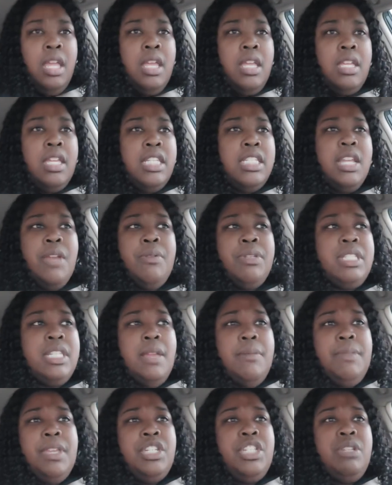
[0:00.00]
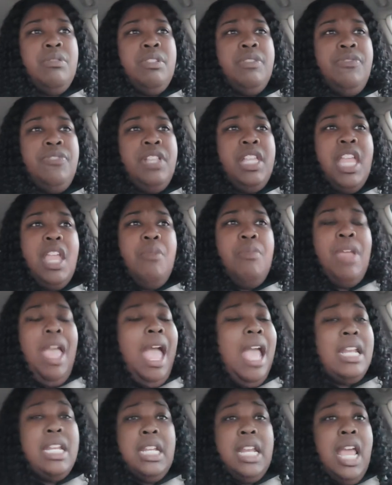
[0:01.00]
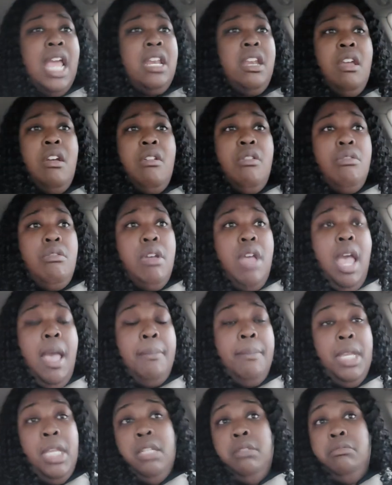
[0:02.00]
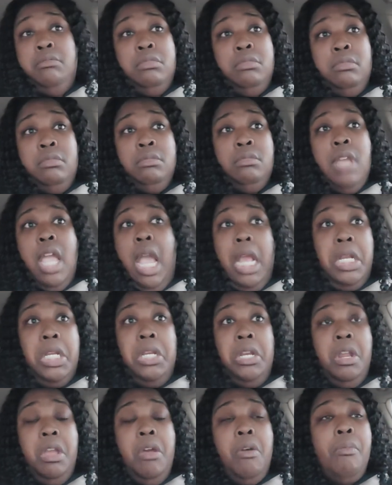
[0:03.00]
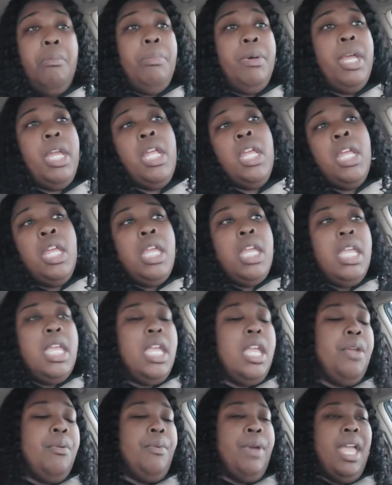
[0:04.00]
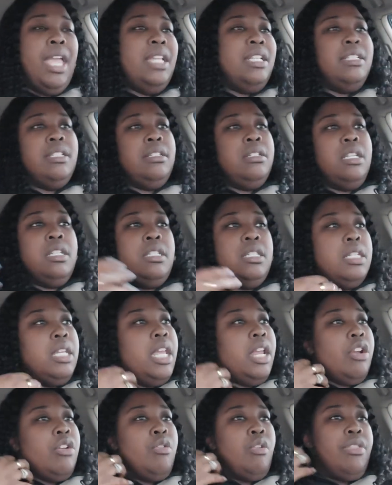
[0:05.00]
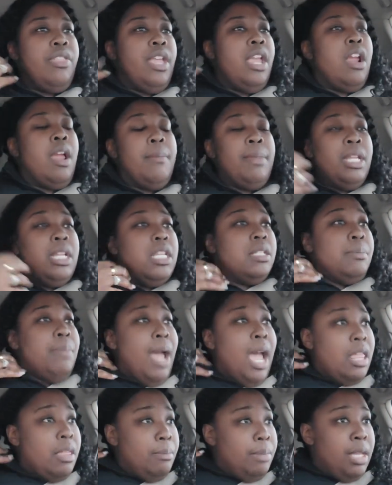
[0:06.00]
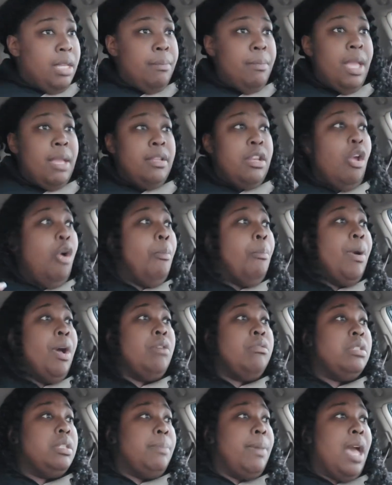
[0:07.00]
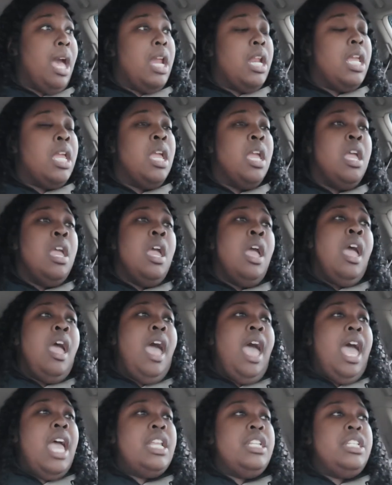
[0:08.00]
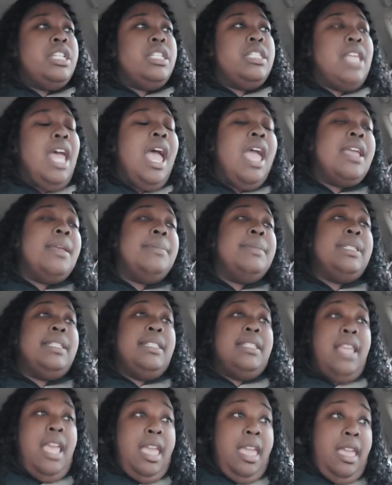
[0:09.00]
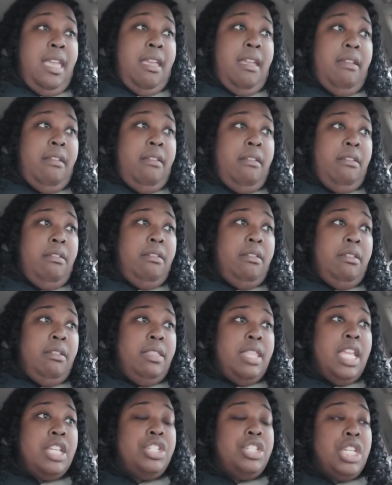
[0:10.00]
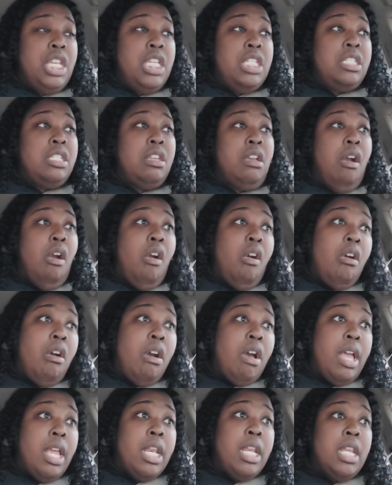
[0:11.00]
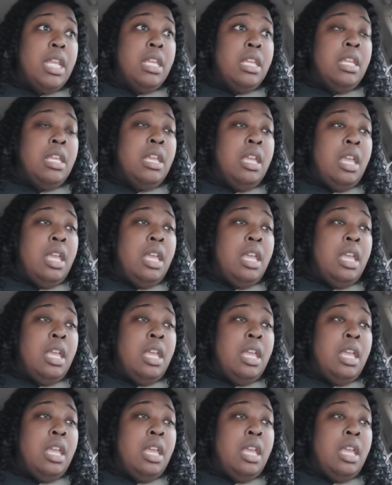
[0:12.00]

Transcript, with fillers: Because there was something that she was affiliated with I did not know. I mean, I didn't know. But anyway, it's here nor there. I mean, it doesn't bother me. Make no bones about it. I just, I am sad that she is gone.